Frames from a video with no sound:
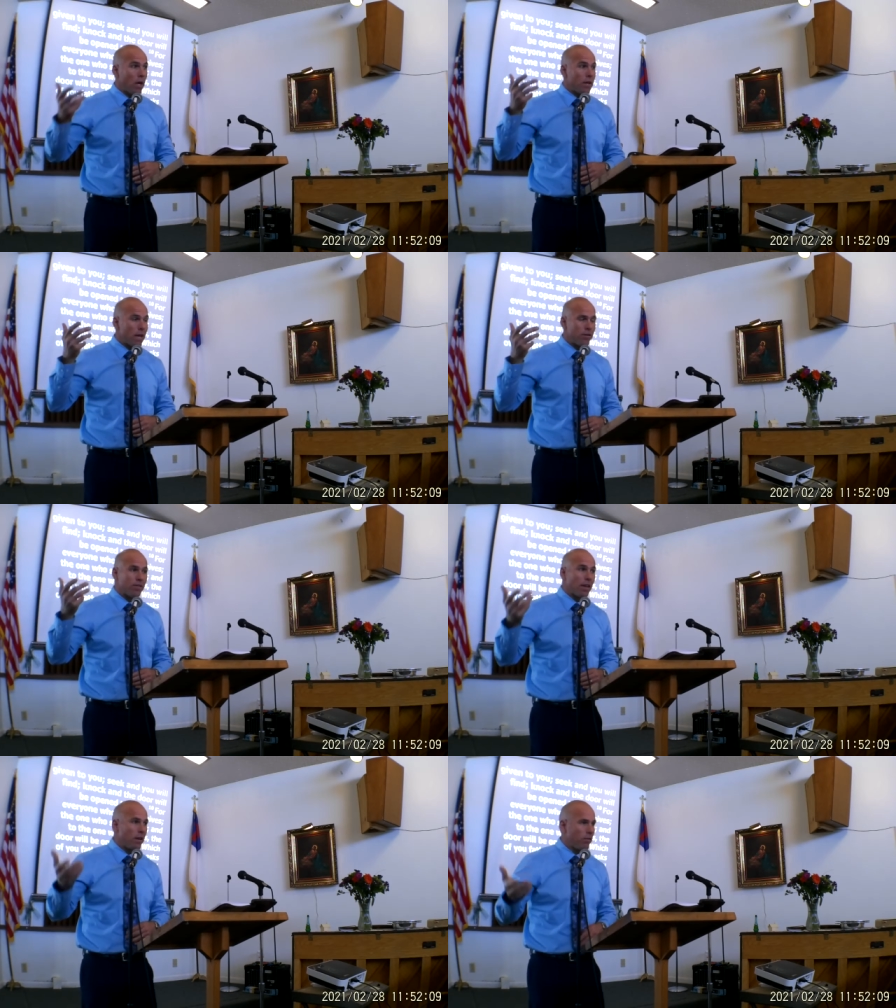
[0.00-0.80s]
Yes,
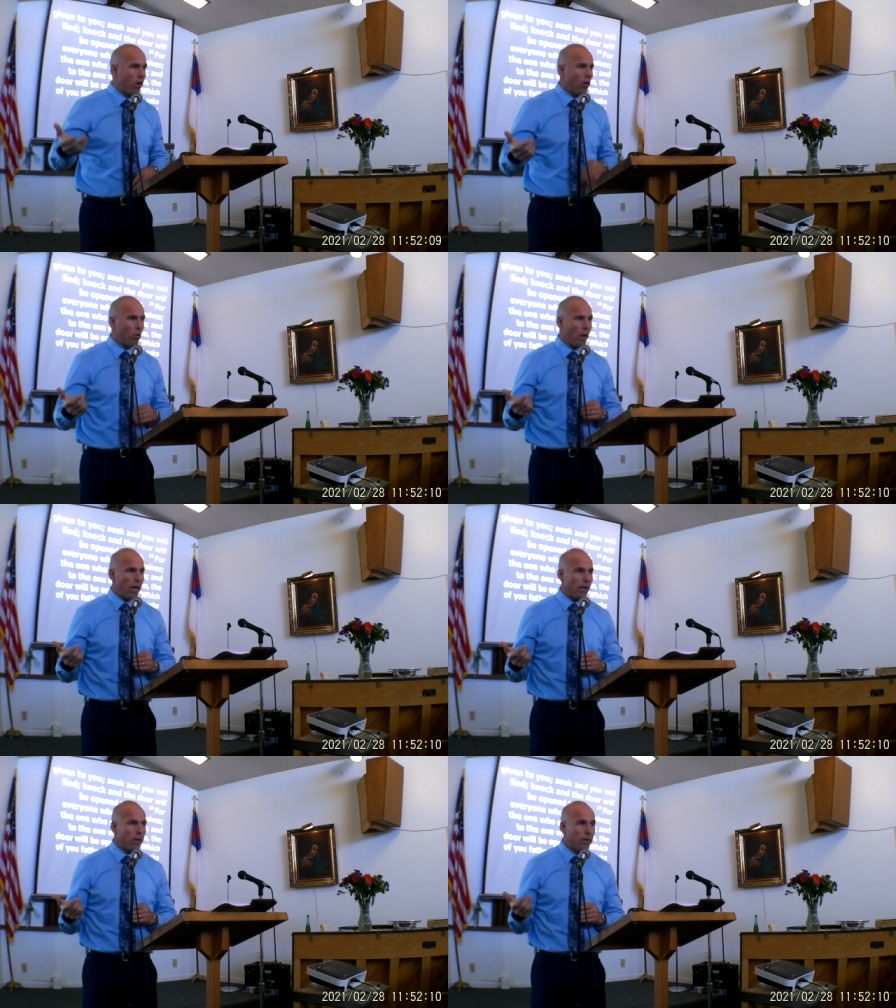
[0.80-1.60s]
did he fall away?
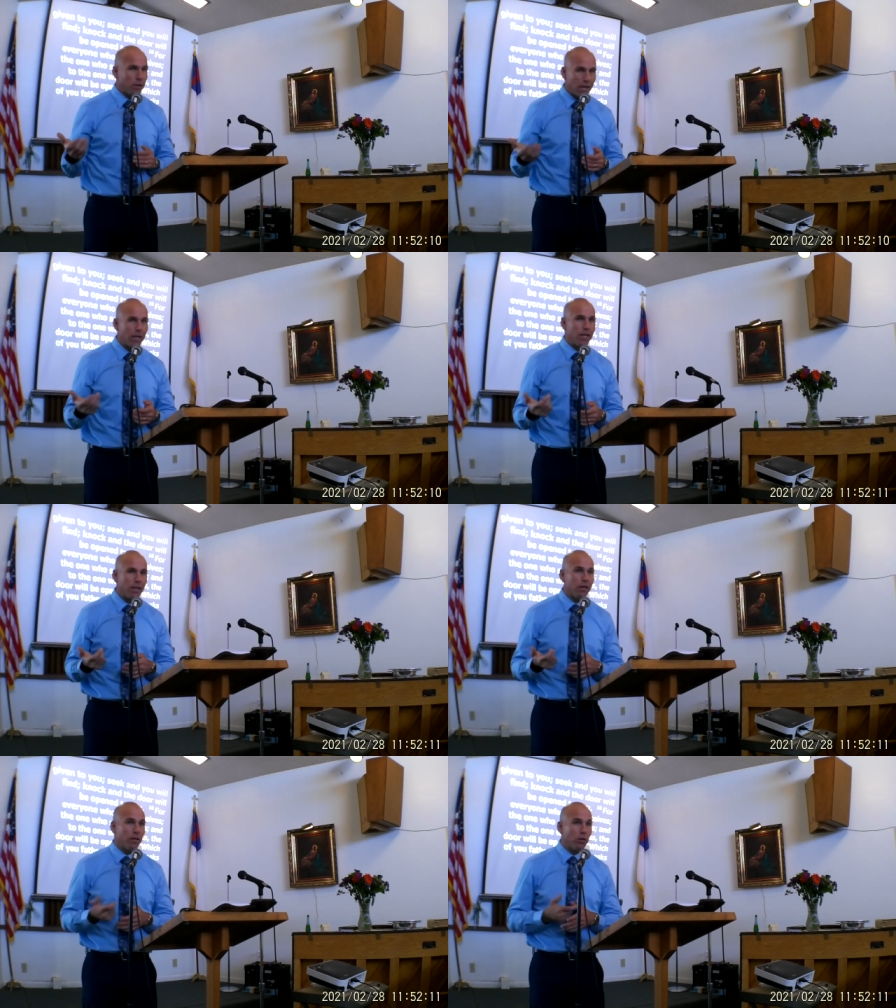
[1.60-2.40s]
Yeah, he did.